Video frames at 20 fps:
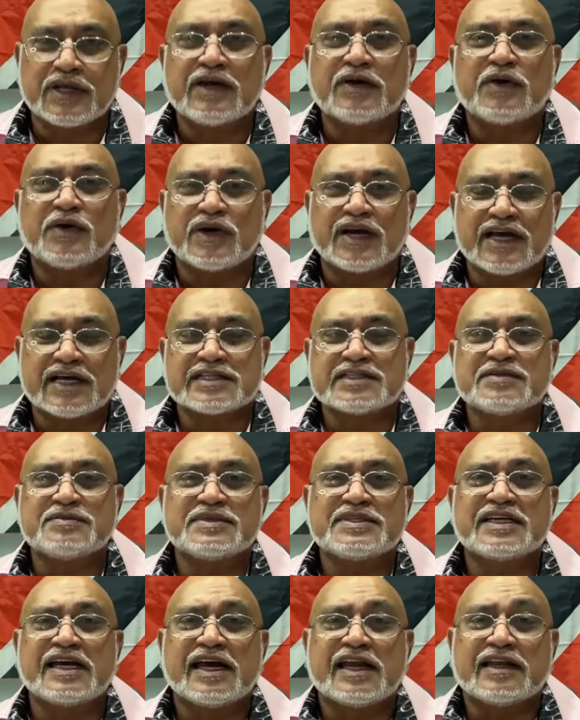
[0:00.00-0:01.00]

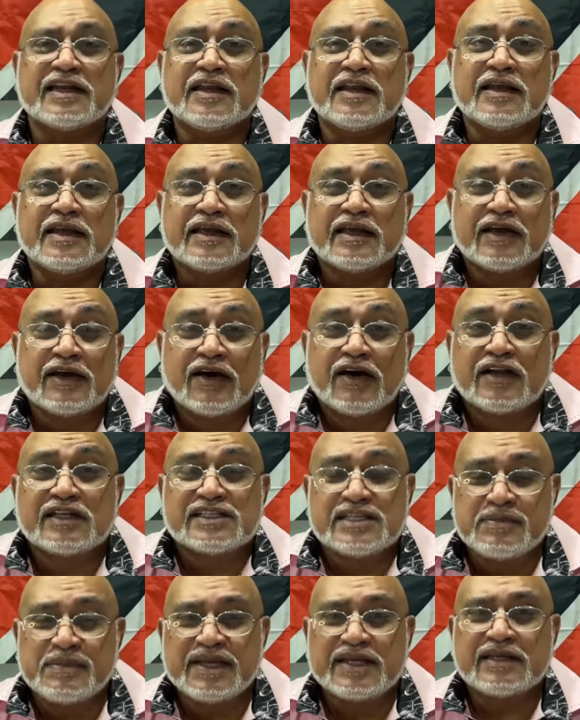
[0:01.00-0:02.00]
Orgasms are the
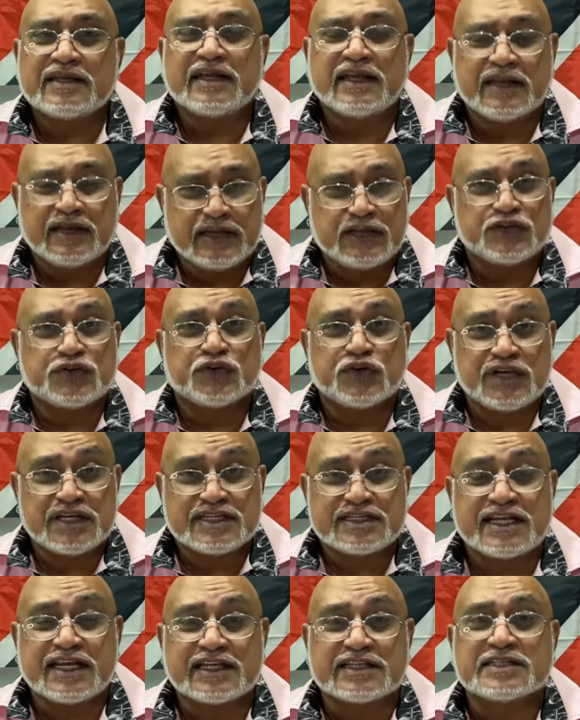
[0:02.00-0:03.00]
ultimate in enjoying
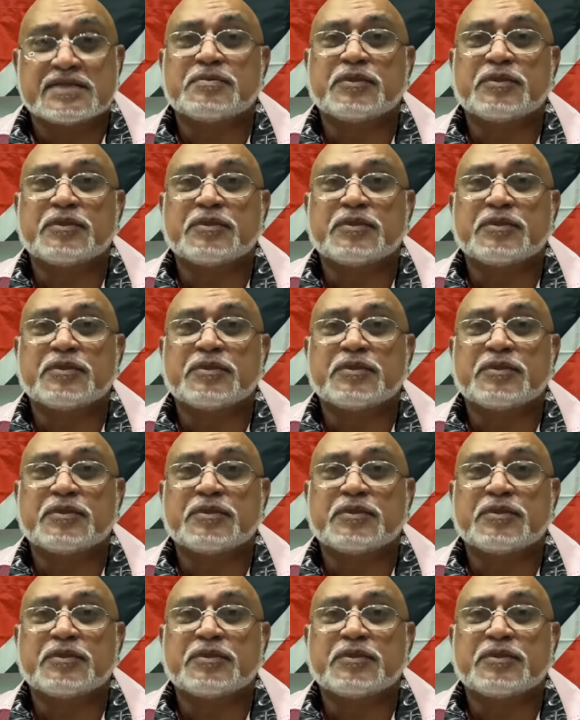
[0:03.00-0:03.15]
sex,